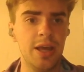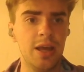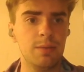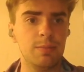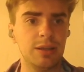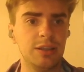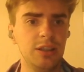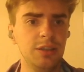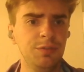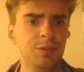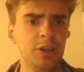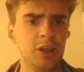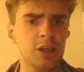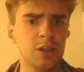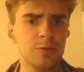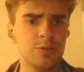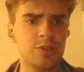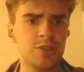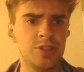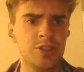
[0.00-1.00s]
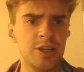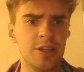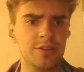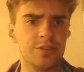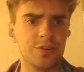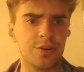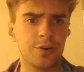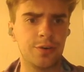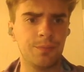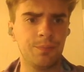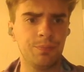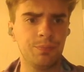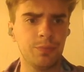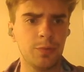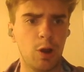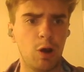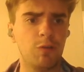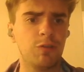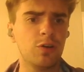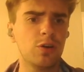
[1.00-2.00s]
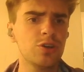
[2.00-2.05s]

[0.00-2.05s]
But if he closed the center, of